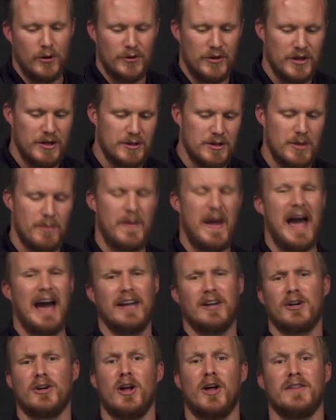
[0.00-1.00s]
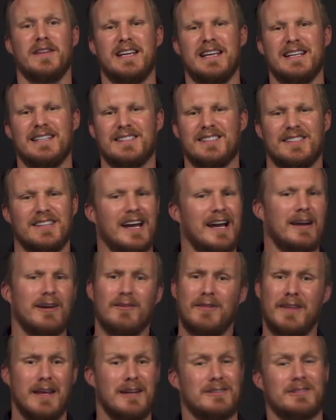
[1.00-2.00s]
the pattern on the inside
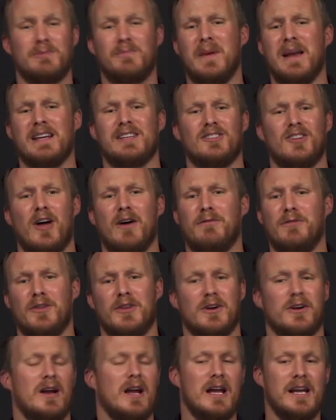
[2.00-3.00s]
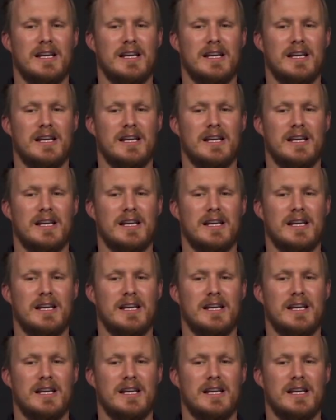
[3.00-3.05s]
that's based off of their,